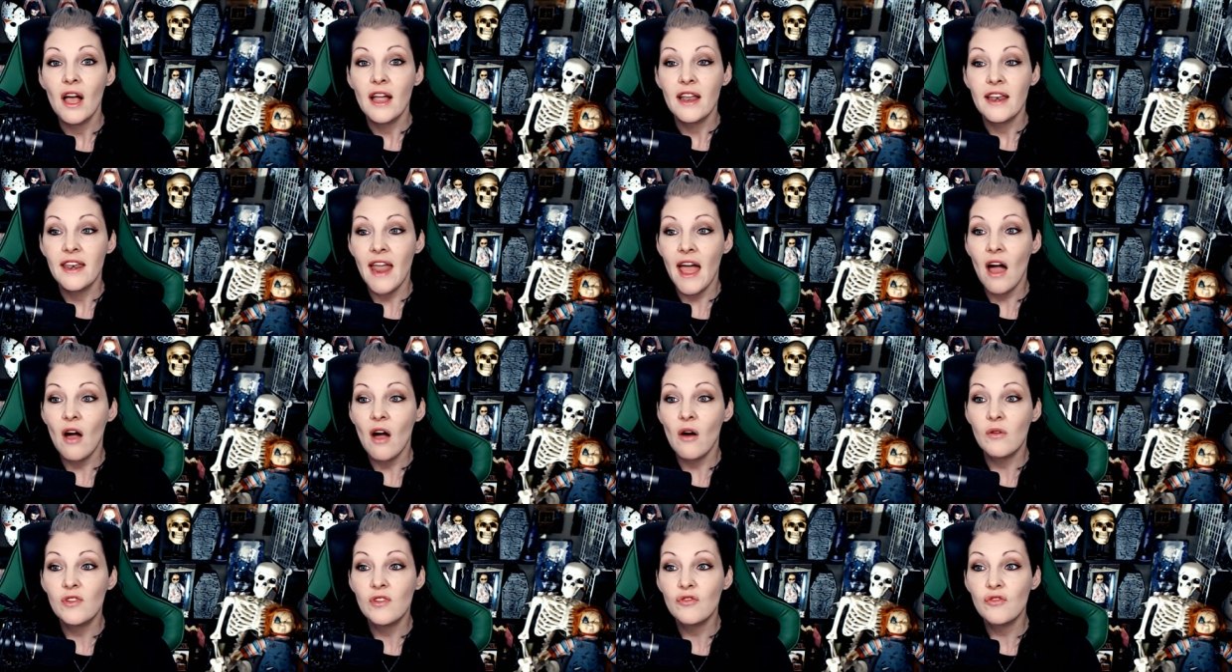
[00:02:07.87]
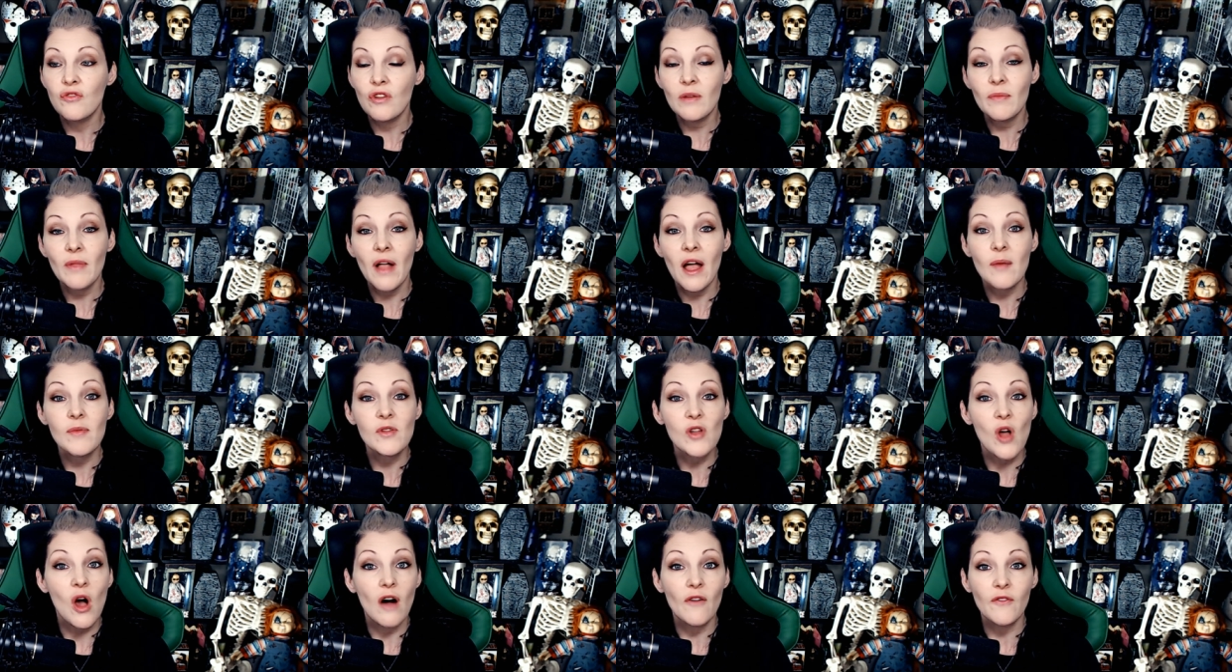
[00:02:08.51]
Now, Streamlabs
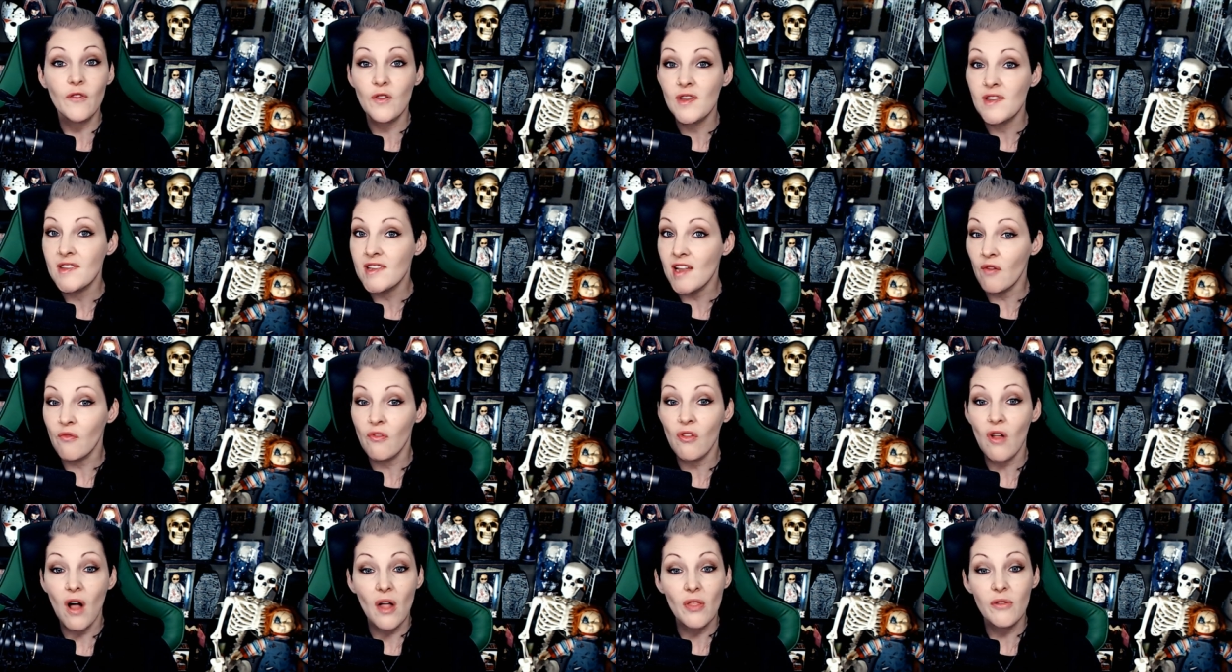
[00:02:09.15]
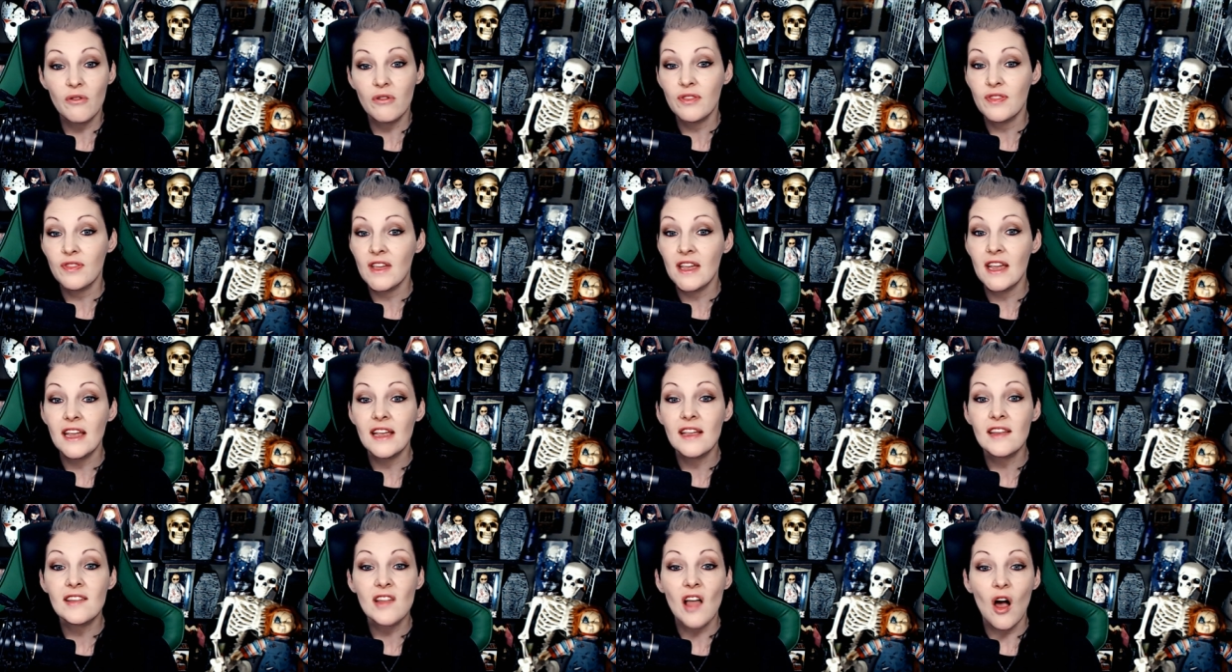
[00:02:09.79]
offers several other
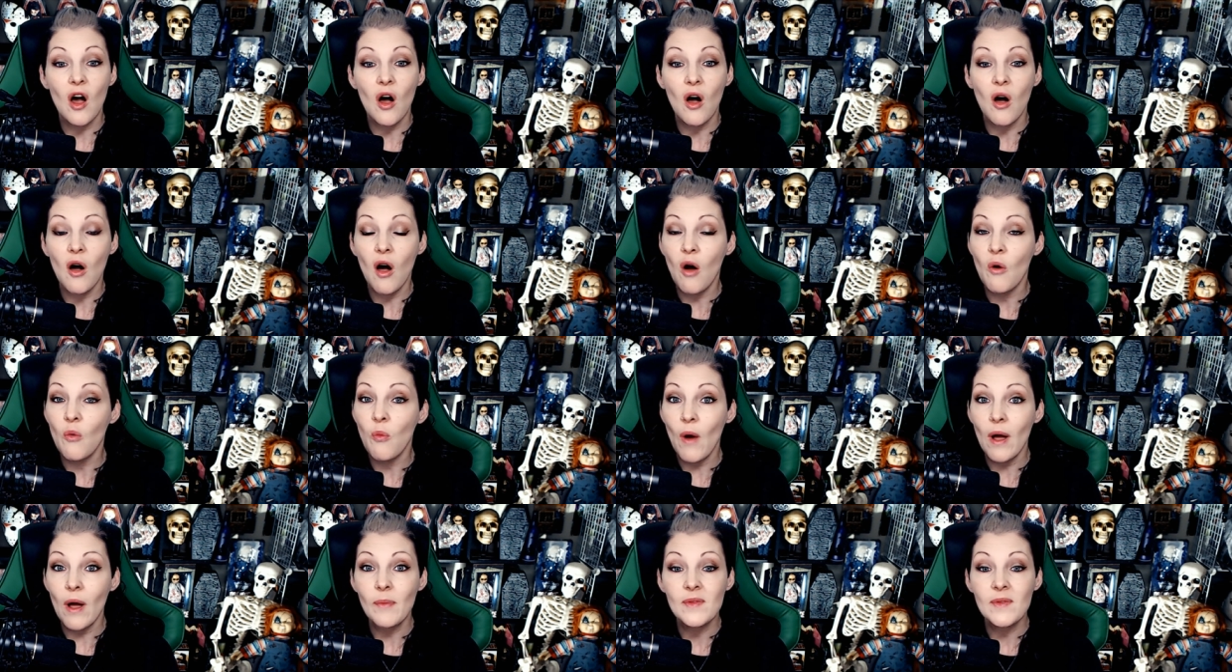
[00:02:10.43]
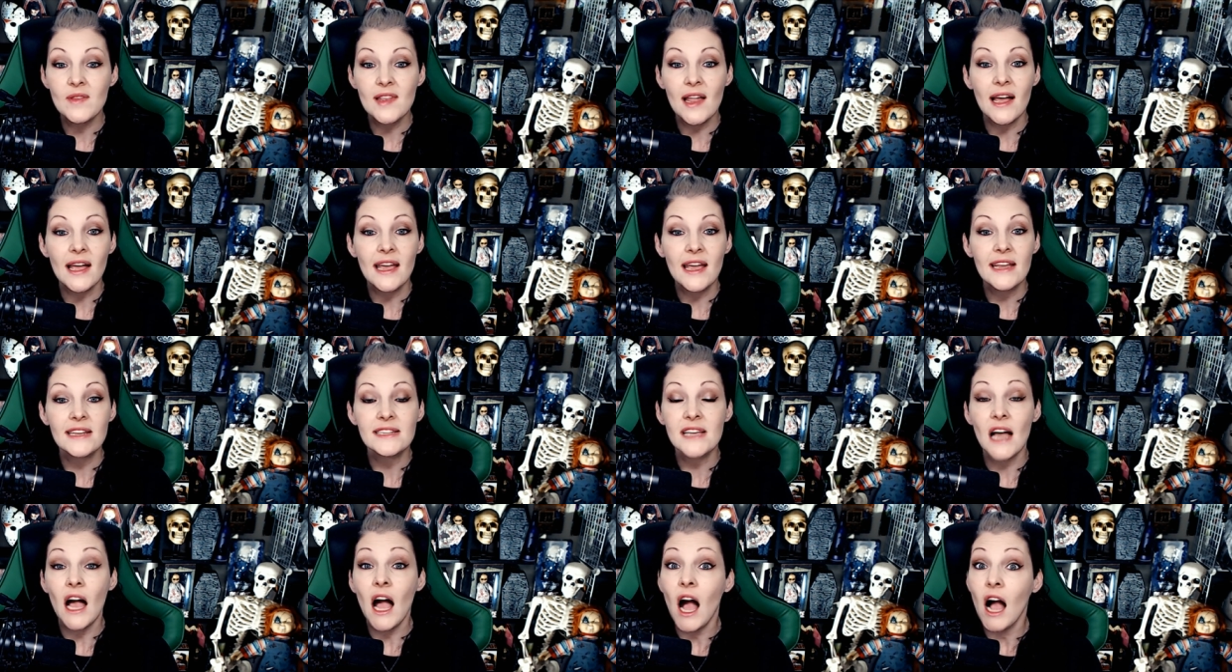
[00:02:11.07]
things uh, a website,
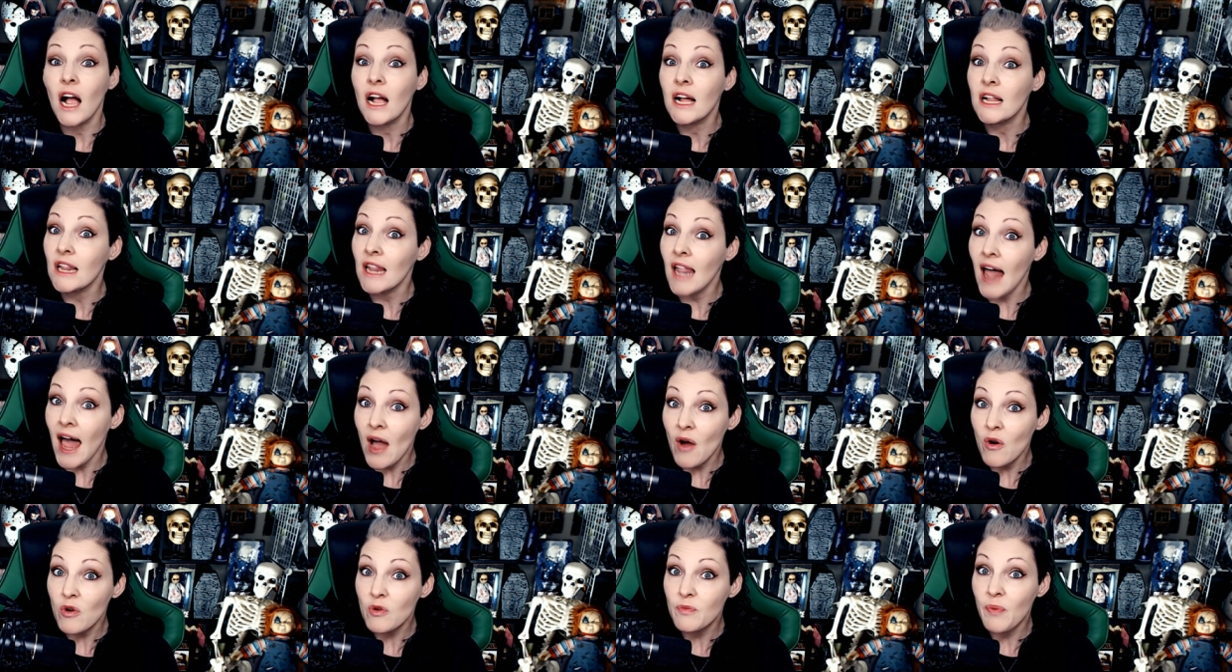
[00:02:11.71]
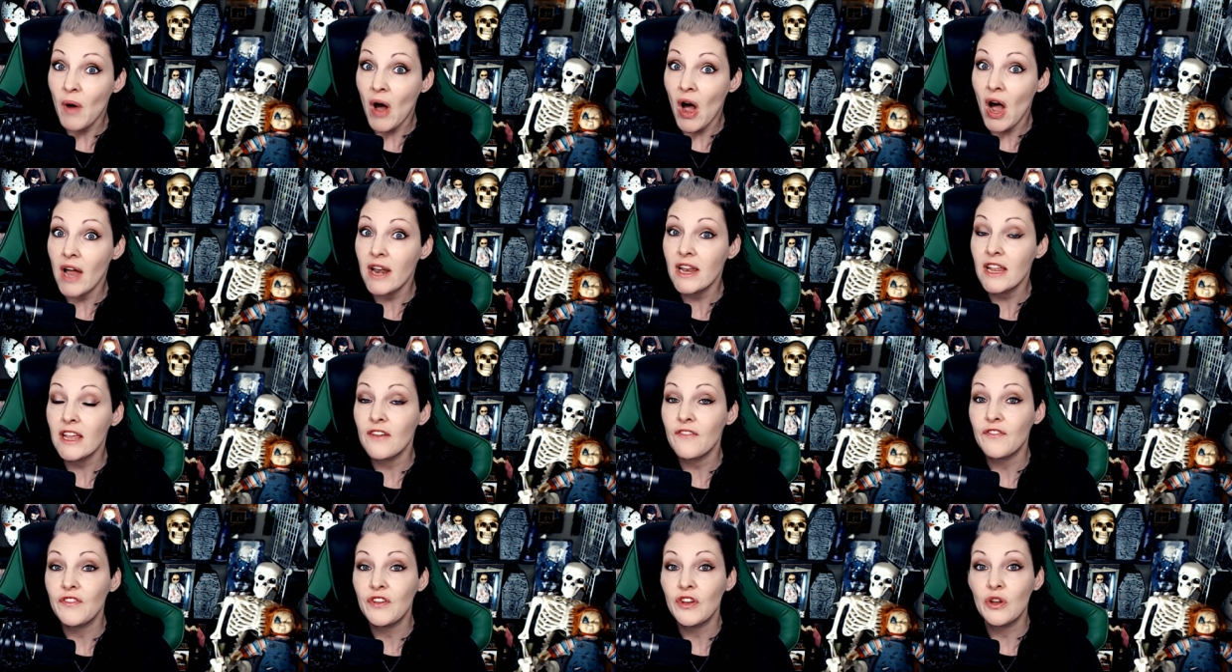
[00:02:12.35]
a cloud bot
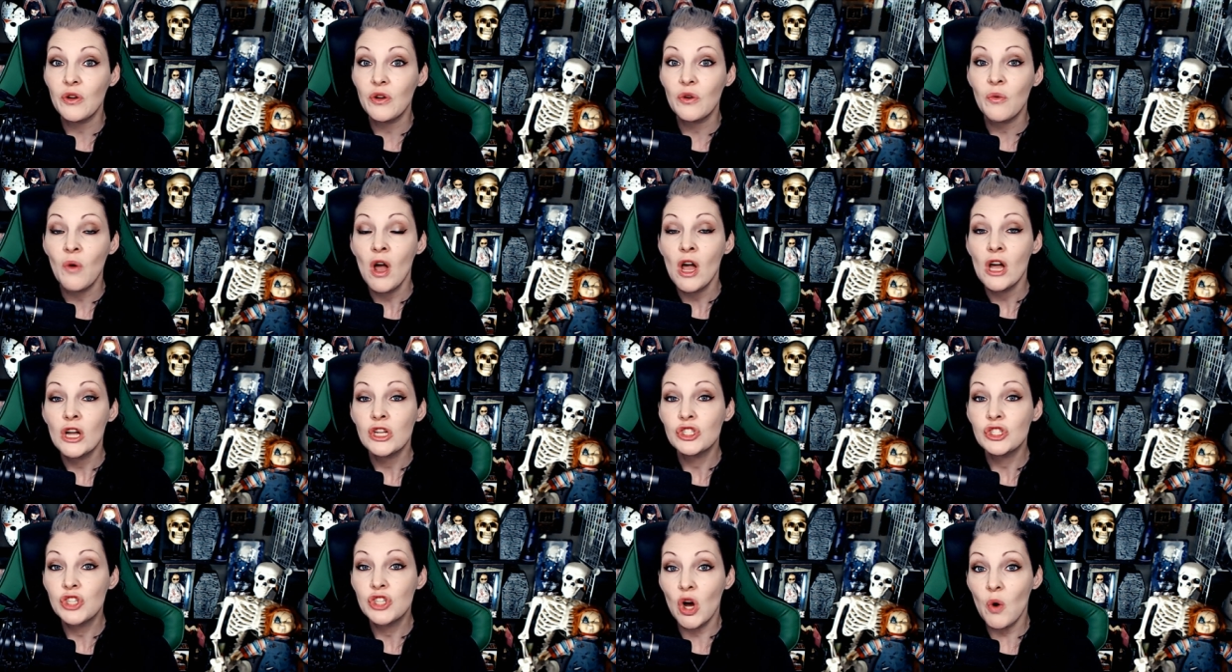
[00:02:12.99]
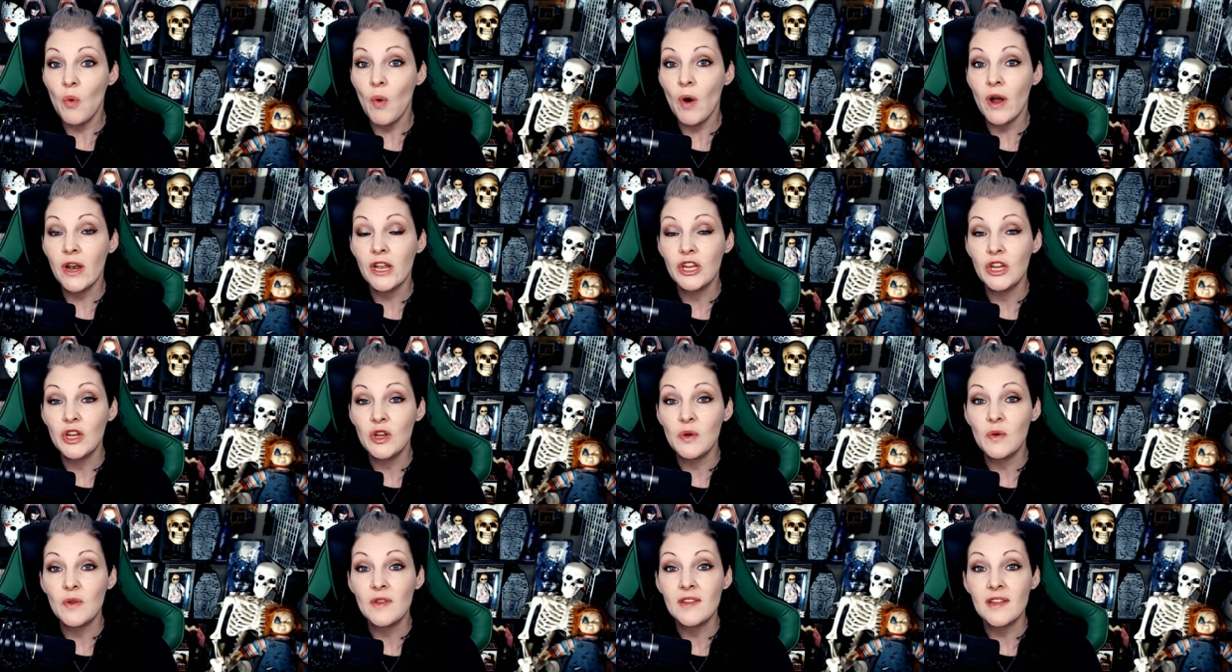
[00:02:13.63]
if you don't want to
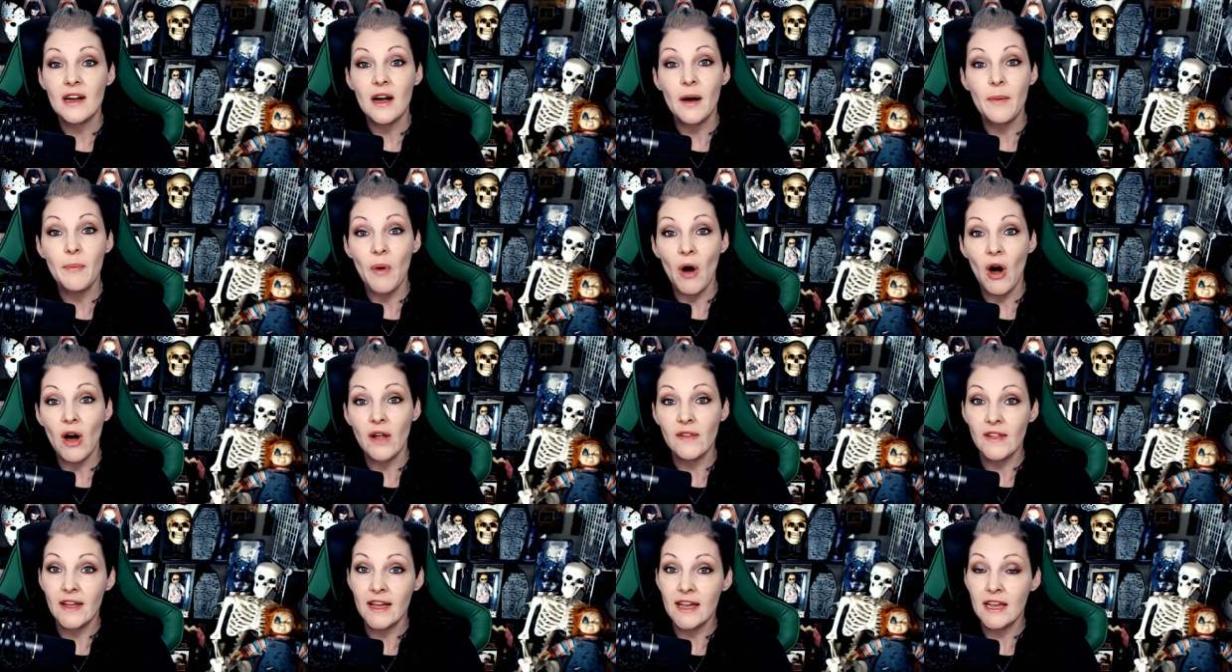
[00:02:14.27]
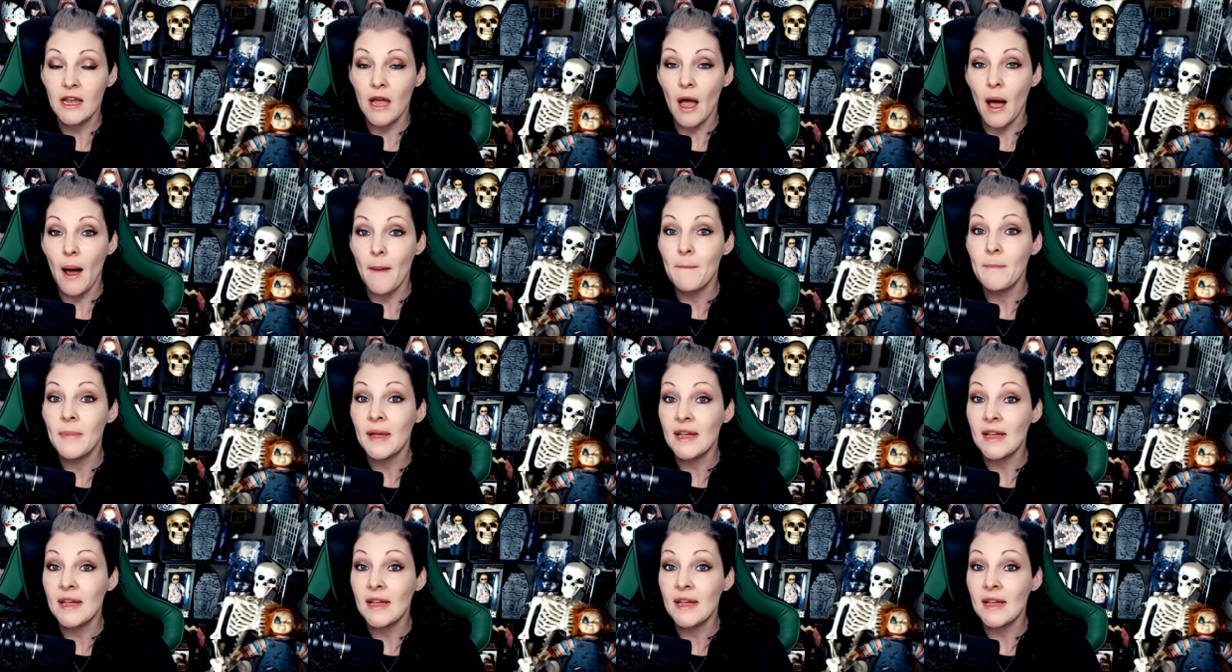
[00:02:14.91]
use a bot like uh,